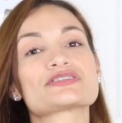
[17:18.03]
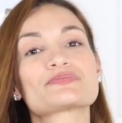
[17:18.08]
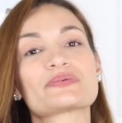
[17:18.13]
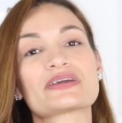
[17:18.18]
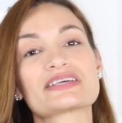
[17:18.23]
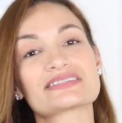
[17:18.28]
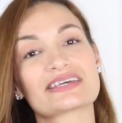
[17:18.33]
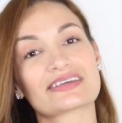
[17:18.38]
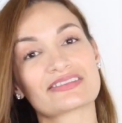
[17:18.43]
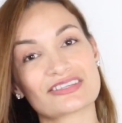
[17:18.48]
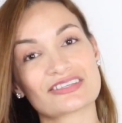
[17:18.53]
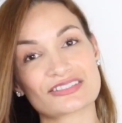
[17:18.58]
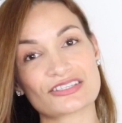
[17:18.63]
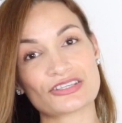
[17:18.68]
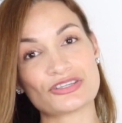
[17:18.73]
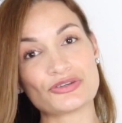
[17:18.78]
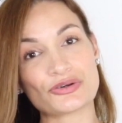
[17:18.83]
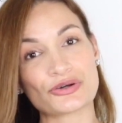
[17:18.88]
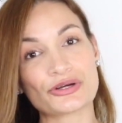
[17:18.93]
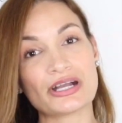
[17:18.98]
space like this
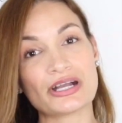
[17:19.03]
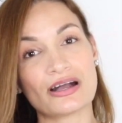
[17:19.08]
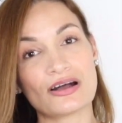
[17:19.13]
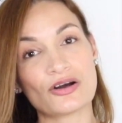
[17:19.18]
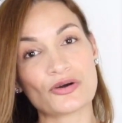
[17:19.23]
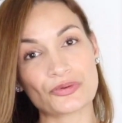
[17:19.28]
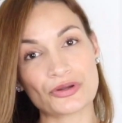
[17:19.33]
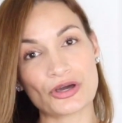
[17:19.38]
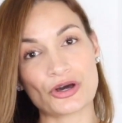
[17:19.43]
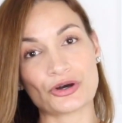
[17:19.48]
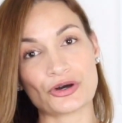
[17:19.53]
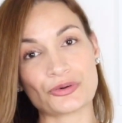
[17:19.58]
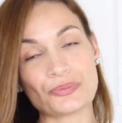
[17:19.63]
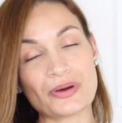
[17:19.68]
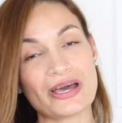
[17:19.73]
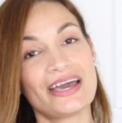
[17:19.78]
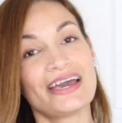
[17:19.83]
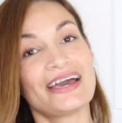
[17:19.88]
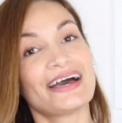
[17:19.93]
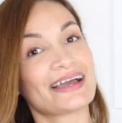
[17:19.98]
in your own home,
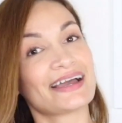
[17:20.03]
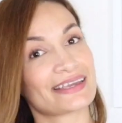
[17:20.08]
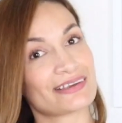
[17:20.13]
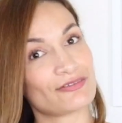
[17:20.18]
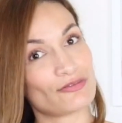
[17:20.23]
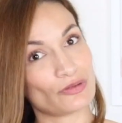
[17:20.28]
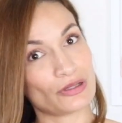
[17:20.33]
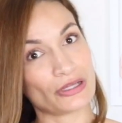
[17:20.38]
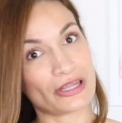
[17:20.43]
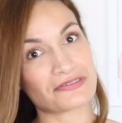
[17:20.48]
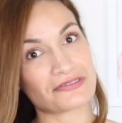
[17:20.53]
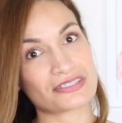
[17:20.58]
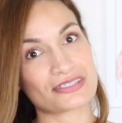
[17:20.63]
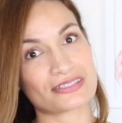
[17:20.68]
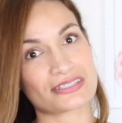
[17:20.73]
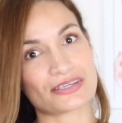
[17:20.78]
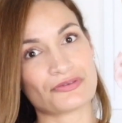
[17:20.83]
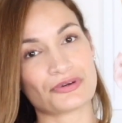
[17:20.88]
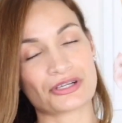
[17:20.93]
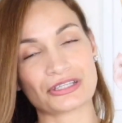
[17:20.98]
I'd love to
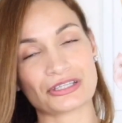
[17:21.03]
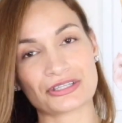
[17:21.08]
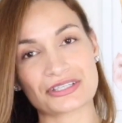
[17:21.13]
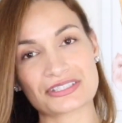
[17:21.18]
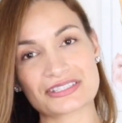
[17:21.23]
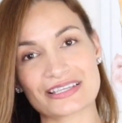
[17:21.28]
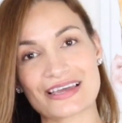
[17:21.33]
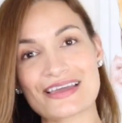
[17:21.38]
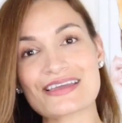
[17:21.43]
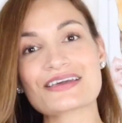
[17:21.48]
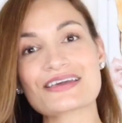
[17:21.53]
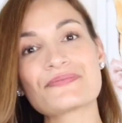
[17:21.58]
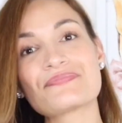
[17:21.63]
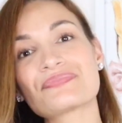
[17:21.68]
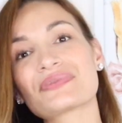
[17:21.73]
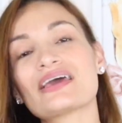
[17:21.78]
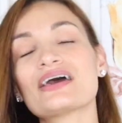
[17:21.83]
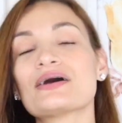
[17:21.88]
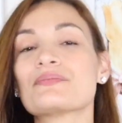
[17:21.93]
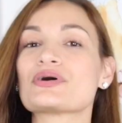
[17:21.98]
see what it looks like.
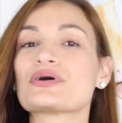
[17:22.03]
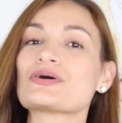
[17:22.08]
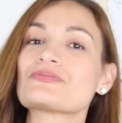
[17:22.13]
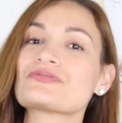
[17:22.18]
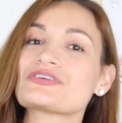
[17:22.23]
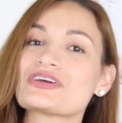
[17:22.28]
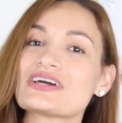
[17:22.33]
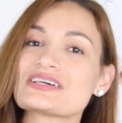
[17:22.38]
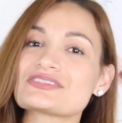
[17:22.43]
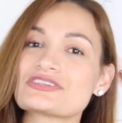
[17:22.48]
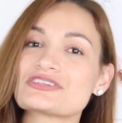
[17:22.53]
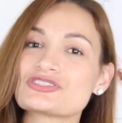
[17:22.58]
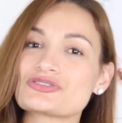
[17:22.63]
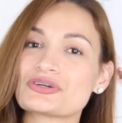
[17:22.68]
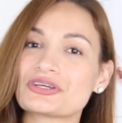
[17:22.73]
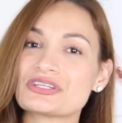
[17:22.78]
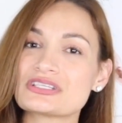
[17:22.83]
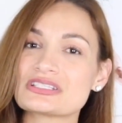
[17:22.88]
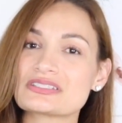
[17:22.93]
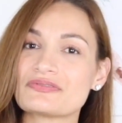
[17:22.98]
But hopefully you guys are
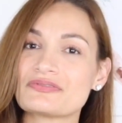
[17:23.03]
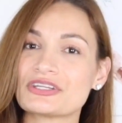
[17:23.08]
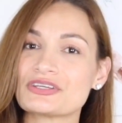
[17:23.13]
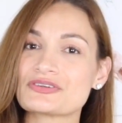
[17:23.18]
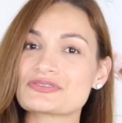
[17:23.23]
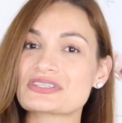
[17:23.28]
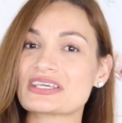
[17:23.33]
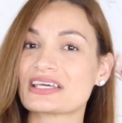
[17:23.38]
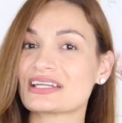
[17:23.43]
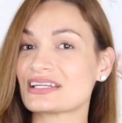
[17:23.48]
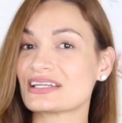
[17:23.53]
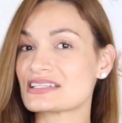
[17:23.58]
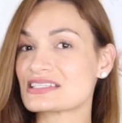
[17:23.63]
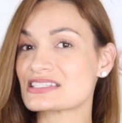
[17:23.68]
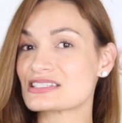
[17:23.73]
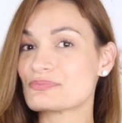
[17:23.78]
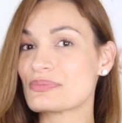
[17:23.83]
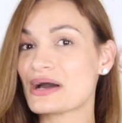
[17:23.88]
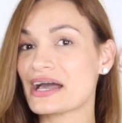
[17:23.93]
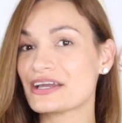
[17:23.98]
enjoying these videos, getting
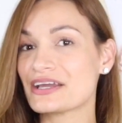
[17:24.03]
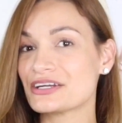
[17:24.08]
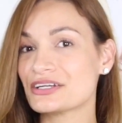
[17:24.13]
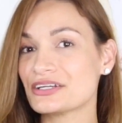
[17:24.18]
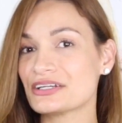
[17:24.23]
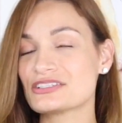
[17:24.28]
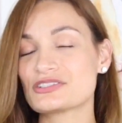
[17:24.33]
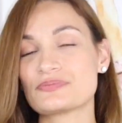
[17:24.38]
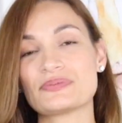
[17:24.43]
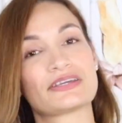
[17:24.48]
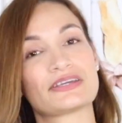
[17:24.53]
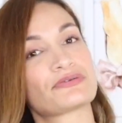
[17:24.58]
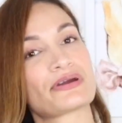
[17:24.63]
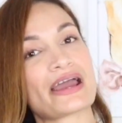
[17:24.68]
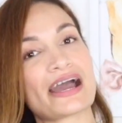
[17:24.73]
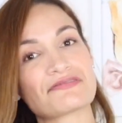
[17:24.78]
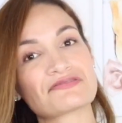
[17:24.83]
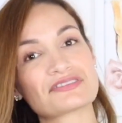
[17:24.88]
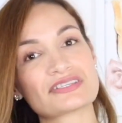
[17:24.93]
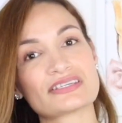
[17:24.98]
inspired to be
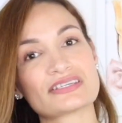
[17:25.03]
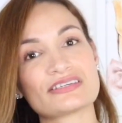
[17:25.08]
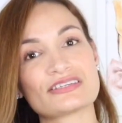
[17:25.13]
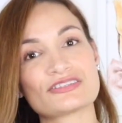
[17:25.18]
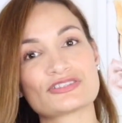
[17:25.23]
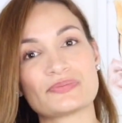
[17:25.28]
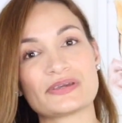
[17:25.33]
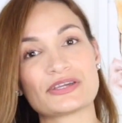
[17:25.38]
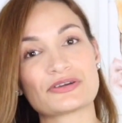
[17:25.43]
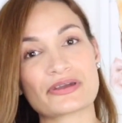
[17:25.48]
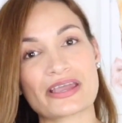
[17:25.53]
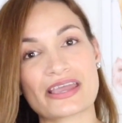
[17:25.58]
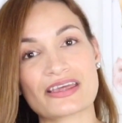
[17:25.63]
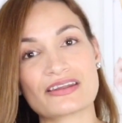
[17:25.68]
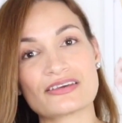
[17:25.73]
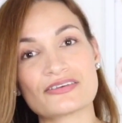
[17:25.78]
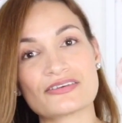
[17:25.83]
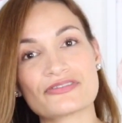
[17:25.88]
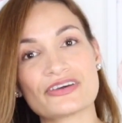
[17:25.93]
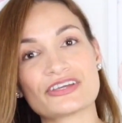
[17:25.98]
crafty, to be
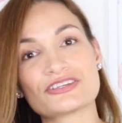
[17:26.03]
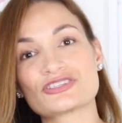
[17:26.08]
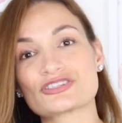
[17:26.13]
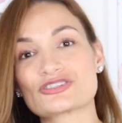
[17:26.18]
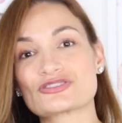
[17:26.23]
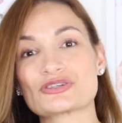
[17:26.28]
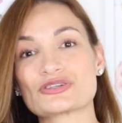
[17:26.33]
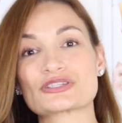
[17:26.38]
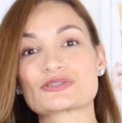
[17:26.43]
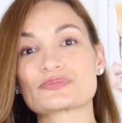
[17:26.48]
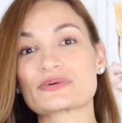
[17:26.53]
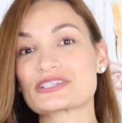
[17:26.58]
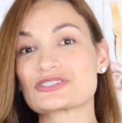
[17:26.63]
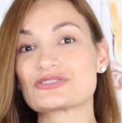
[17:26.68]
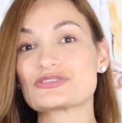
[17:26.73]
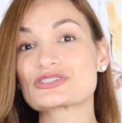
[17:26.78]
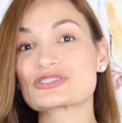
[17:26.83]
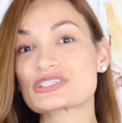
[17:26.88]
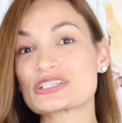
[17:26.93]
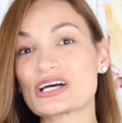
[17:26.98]
creative, and just to express
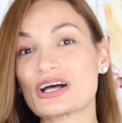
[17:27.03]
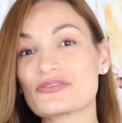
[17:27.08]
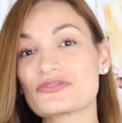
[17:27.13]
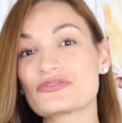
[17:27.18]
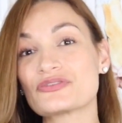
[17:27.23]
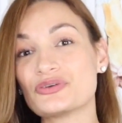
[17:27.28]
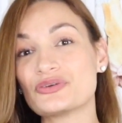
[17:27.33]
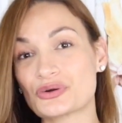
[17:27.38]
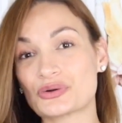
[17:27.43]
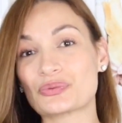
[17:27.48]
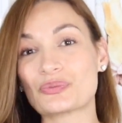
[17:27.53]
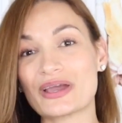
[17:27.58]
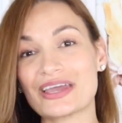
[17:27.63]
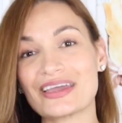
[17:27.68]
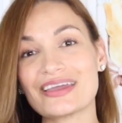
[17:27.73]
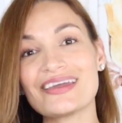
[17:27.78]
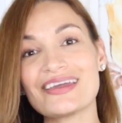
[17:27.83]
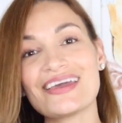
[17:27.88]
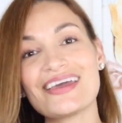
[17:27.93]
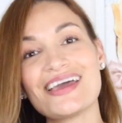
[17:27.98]
yourself your
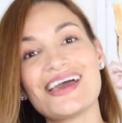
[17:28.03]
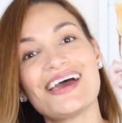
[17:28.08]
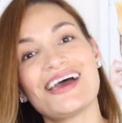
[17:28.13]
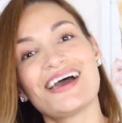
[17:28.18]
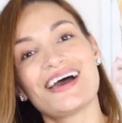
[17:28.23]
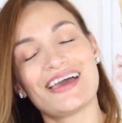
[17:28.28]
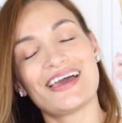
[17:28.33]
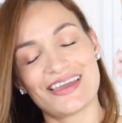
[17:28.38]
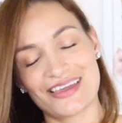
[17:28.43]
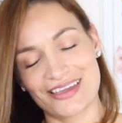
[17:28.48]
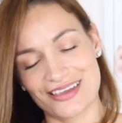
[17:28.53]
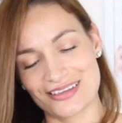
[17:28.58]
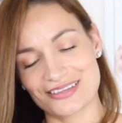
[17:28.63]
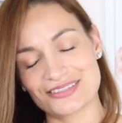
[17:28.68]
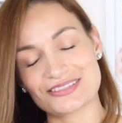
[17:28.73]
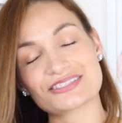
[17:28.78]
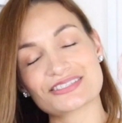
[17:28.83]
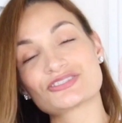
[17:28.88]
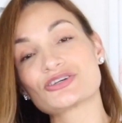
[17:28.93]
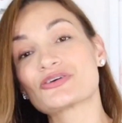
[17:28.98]
way.
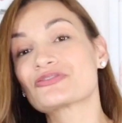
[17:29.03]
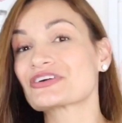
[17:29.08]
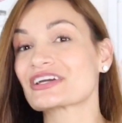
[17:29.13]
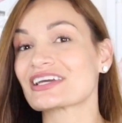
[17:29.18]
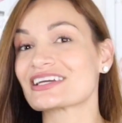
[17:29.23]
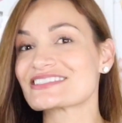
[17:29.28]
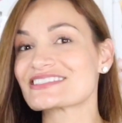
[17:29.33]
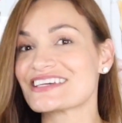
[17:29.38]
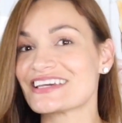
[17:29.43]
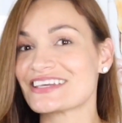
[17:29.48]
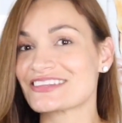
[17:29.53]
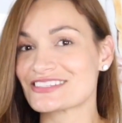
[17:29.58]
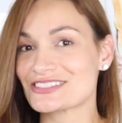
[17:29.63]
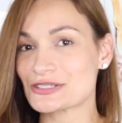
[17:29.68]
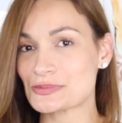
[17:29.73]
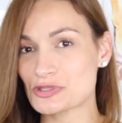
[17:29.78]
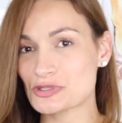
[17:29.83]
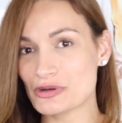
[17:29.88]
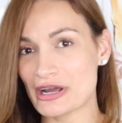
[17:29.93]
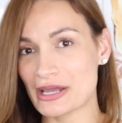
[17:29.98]
And don't forget to hit the
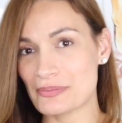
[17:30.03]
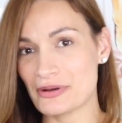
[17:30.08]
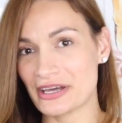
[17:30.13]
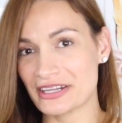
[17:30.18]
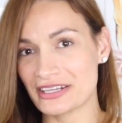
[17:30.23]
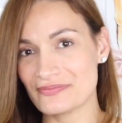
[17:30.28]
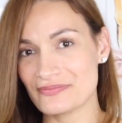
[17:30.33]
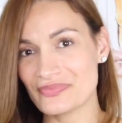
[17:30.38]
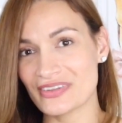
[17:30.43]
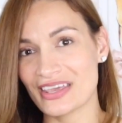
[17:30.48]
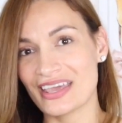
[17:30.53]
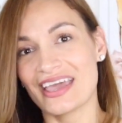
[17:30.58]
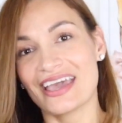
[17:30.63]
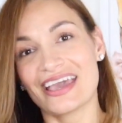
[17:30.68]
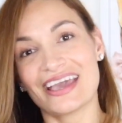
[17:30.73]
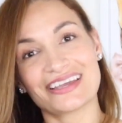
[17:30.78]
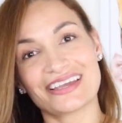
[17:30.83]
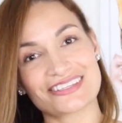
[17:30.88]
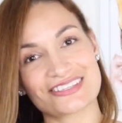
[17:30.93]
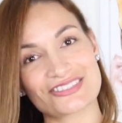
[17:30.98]
subscribe button.
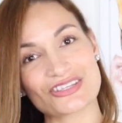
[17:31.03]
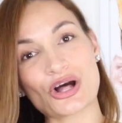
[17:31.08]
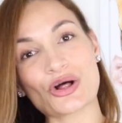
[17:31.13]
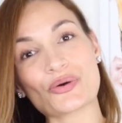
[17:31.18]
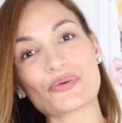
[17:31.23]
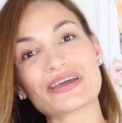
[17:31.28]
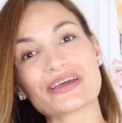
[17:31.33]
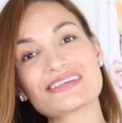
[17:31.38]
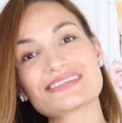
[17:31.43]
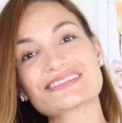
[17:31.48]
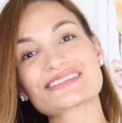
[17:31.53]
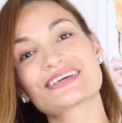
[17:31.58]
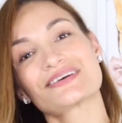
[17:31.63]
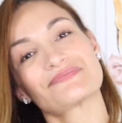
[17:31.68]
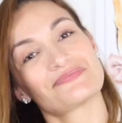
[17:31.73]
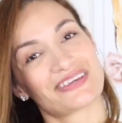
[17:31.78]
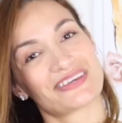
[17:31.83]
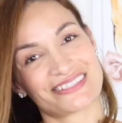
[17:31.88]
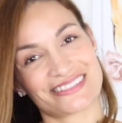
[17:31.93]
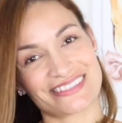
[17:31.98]
And as always,
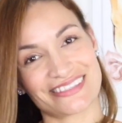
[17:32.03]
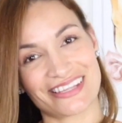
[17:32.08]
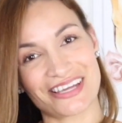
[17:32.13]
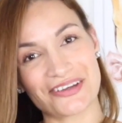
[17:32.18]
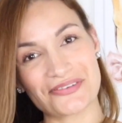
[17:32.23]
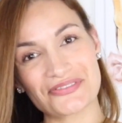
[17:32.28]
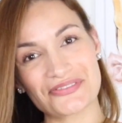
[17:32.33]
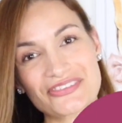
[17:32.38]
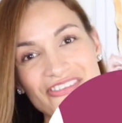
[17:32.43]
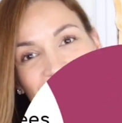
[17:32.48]
peace and love.